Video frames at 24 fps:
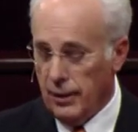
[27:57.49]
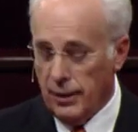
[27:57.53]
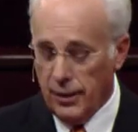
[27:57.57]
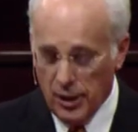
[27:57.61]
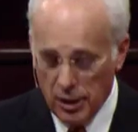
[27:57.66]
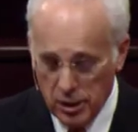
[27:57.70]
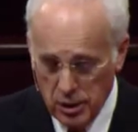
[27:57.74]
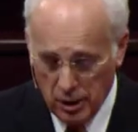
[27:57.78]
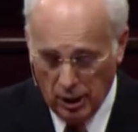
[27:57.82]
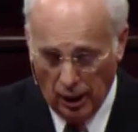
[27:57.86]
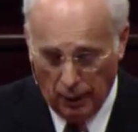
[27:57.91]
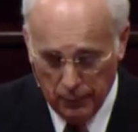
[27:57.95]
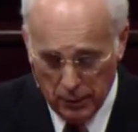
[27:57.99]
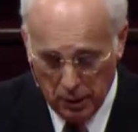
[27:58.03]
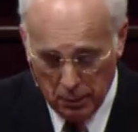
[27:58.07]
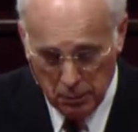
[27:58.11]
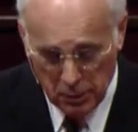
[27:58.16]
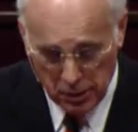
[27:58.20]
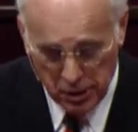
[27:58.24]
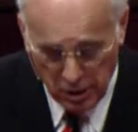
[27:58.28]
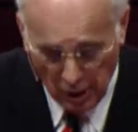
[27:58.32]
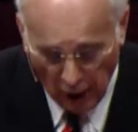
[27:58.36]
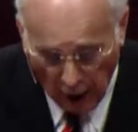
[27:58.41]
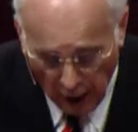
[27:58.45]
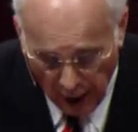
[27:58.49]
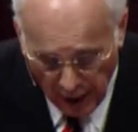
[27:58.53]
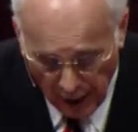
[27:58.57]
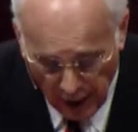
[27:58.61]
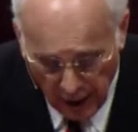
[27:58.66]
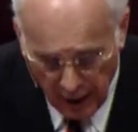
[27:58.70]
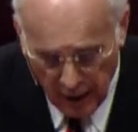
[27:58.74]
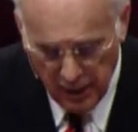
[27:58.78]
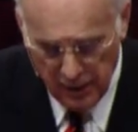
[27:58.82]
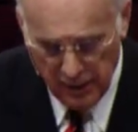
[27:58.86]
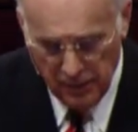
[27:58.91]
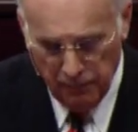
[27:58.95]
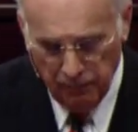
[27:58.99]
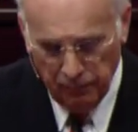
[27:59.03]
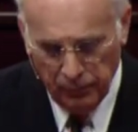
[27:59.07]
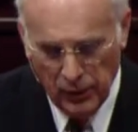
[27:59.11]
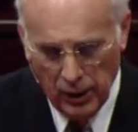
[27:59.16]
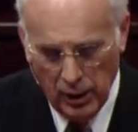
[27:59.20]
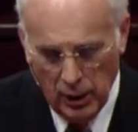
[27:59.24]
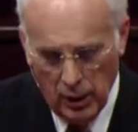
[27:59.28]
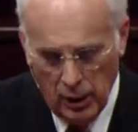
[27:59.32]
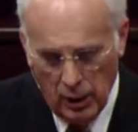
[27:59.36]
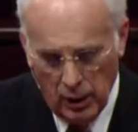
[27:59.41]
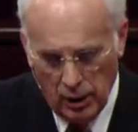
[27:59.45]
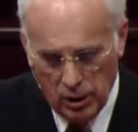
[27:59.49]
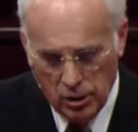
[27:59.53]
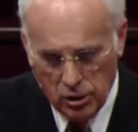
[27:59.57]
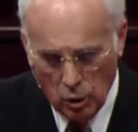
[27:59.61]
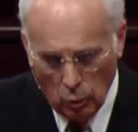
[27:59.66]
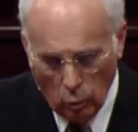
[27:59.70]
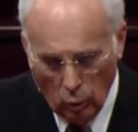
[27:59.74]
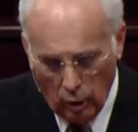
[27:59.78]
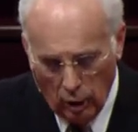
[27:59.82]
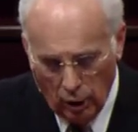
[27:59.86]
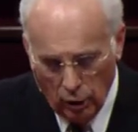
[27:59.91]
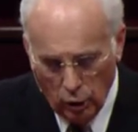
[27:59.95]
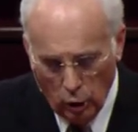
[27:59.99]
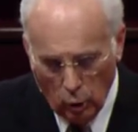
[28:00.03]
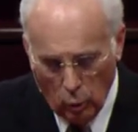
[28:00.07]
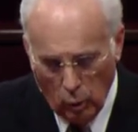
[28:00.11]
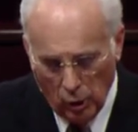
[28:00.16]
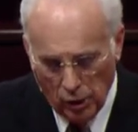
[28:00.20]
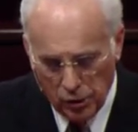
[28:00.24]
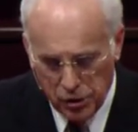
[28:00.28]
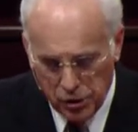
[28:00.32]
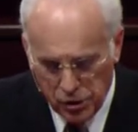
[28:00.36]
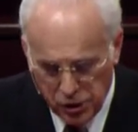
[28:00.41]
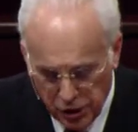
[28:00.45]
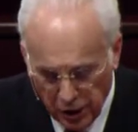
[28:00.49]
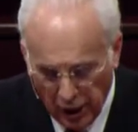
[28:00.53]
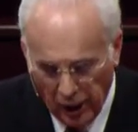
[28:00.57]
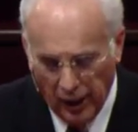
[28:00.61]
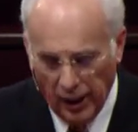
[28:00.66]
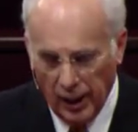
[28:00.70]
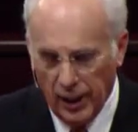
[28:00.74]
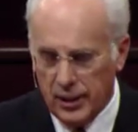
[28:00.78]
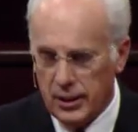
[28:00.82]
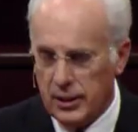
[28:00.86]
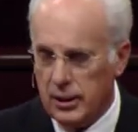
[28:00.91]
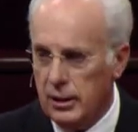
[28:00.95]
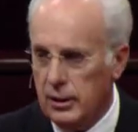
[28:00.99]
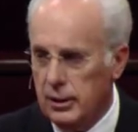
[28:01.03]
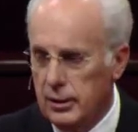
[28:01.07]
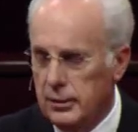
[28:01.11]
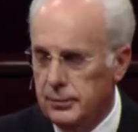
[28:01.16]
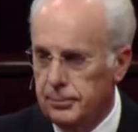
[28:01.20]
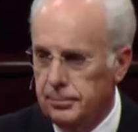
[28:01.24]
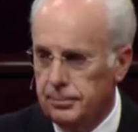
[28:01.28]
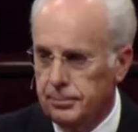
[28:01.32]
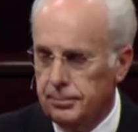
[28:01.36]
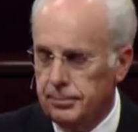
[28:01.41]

This coming Messiah is the one who will sit